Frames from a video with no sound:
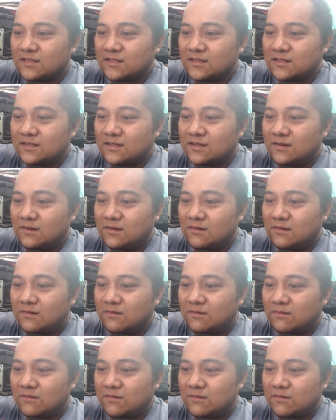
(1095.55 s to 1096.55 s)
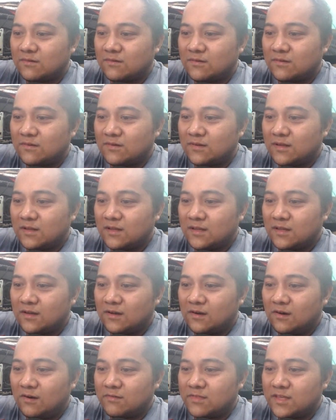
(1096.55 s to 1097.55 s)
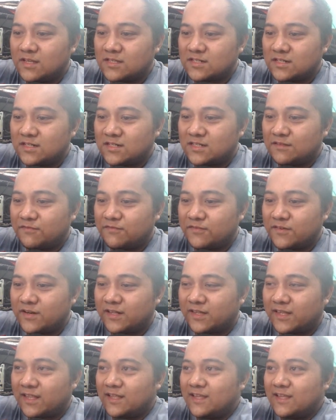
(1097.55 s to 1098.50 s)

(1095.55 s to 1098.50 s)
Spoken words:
Oh, these are different.